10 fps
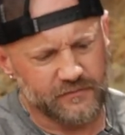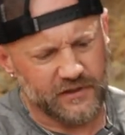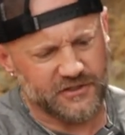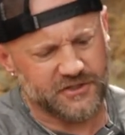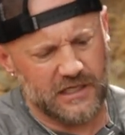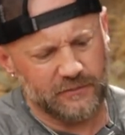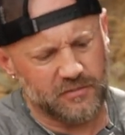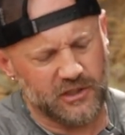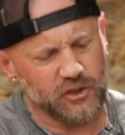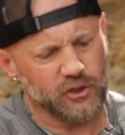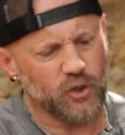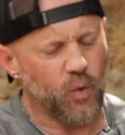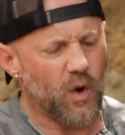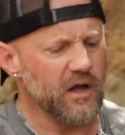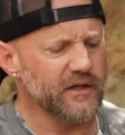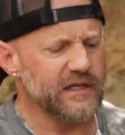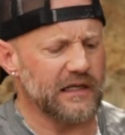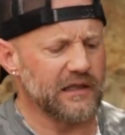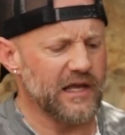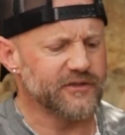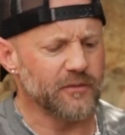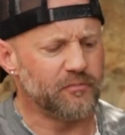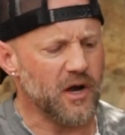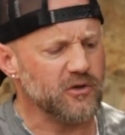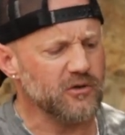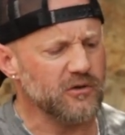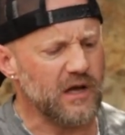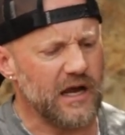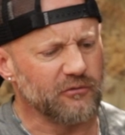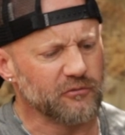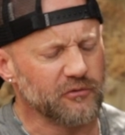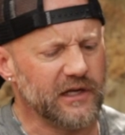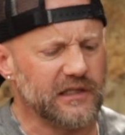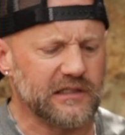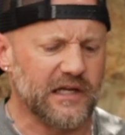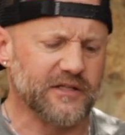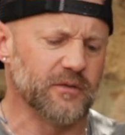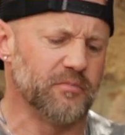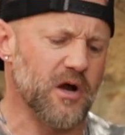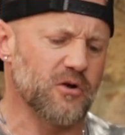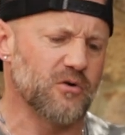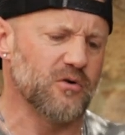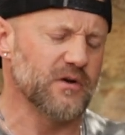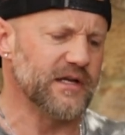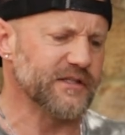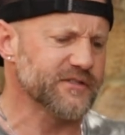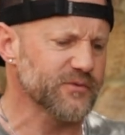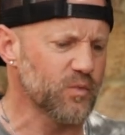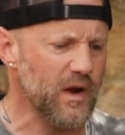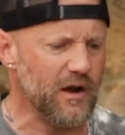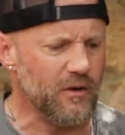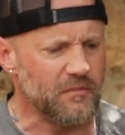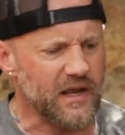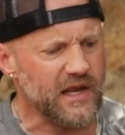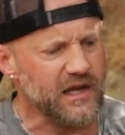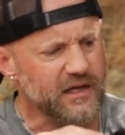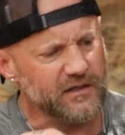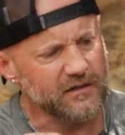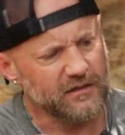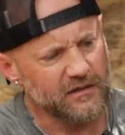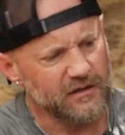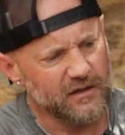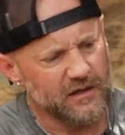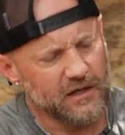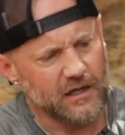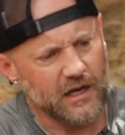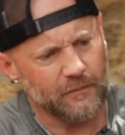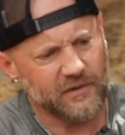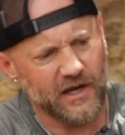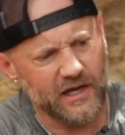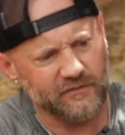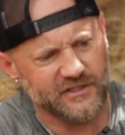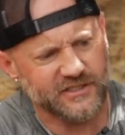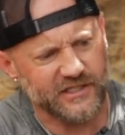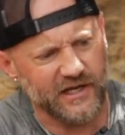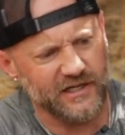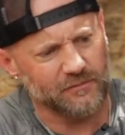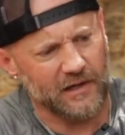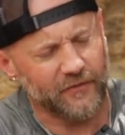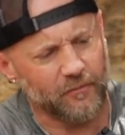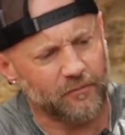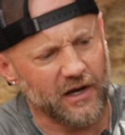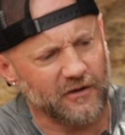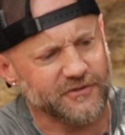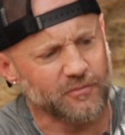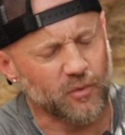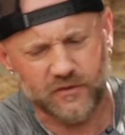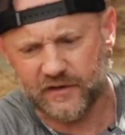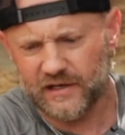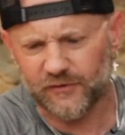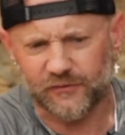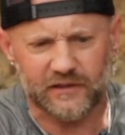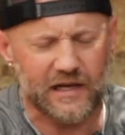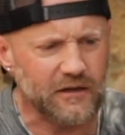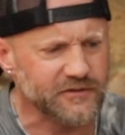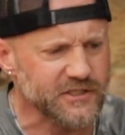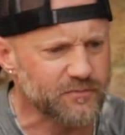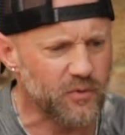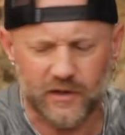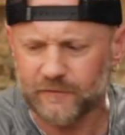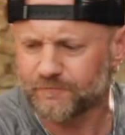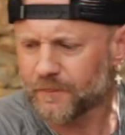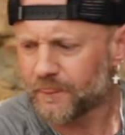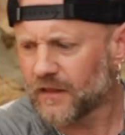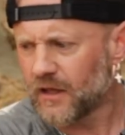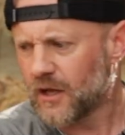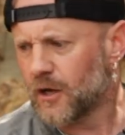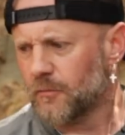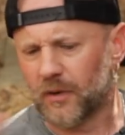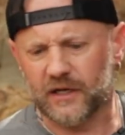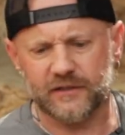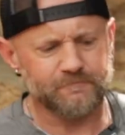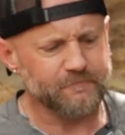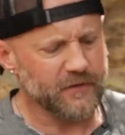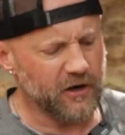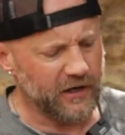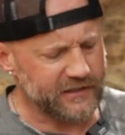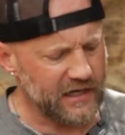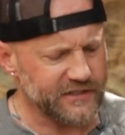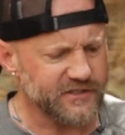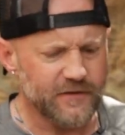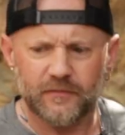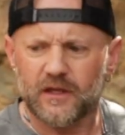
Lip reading: They seem to be good quality. I like the buckle. I really like the buckle. It's well made. I'm kind of excited about the belts more than anything now at this point. But, all right, guys.